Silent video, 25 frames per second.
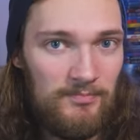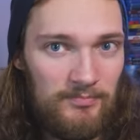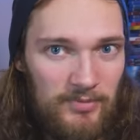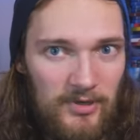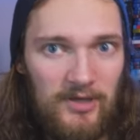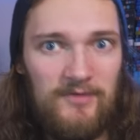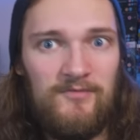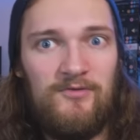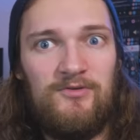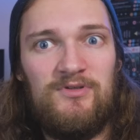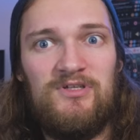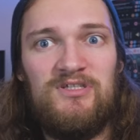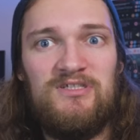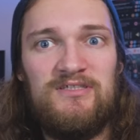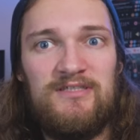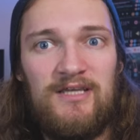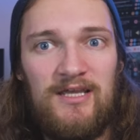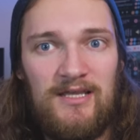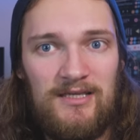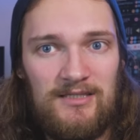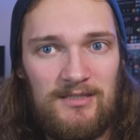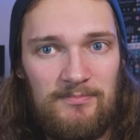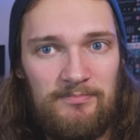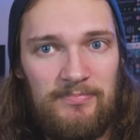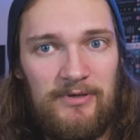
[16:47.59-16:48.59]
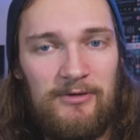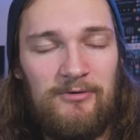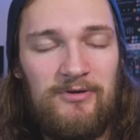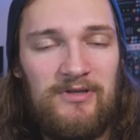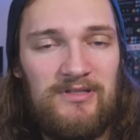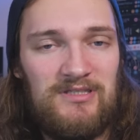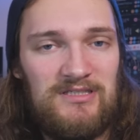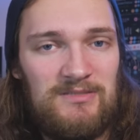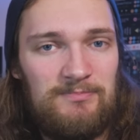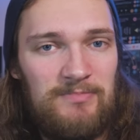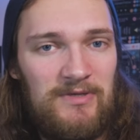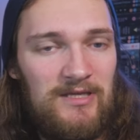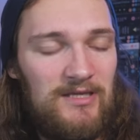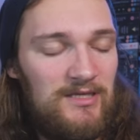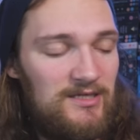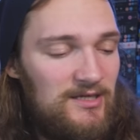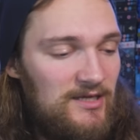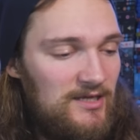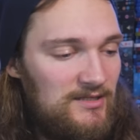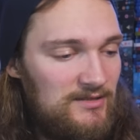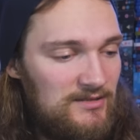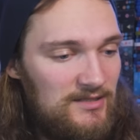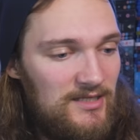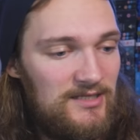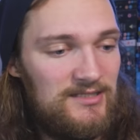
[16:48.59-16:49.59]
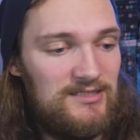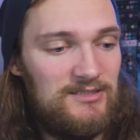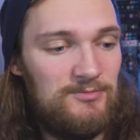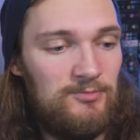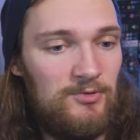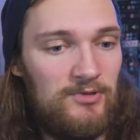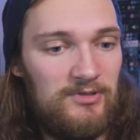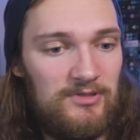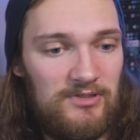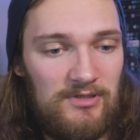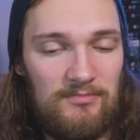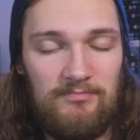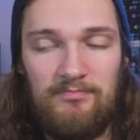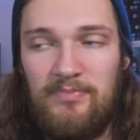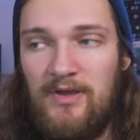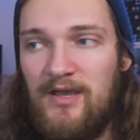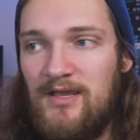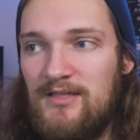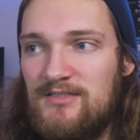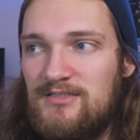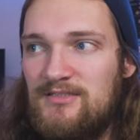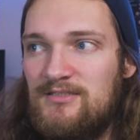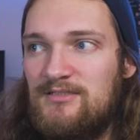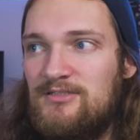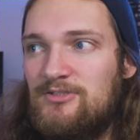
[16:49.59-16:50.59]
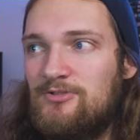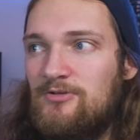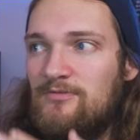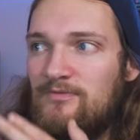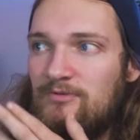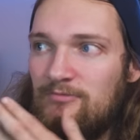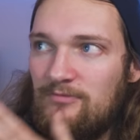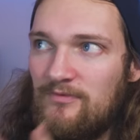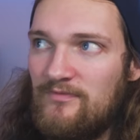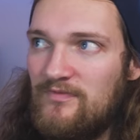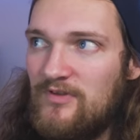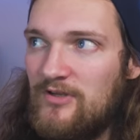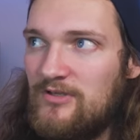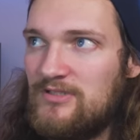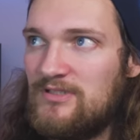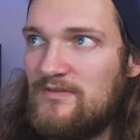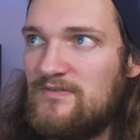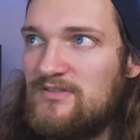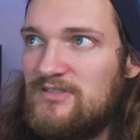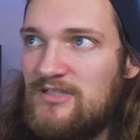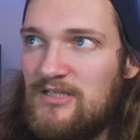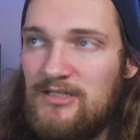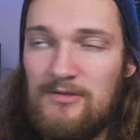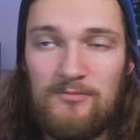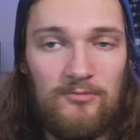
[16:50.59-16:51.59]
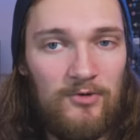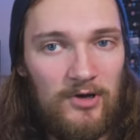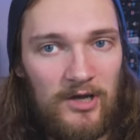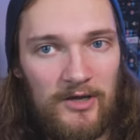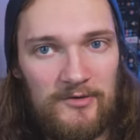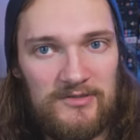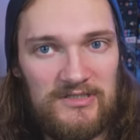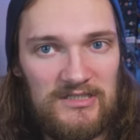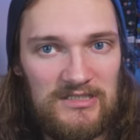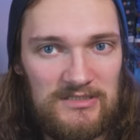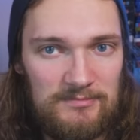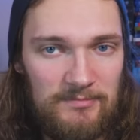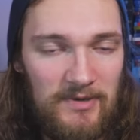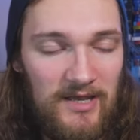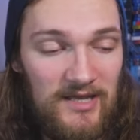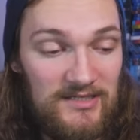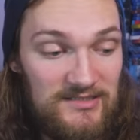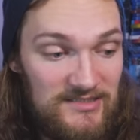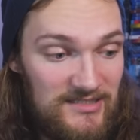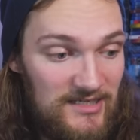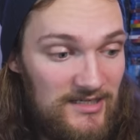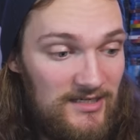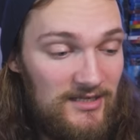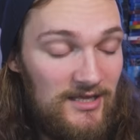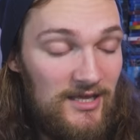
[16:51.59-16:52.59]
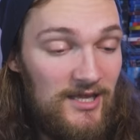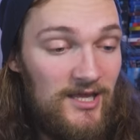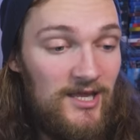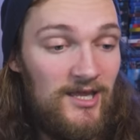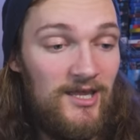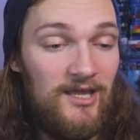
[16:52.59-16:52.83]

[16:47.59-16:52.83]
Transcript: but I've got to say, the built-in speaker in this one, compared to sort of the reviews I've seen and what I was expecting,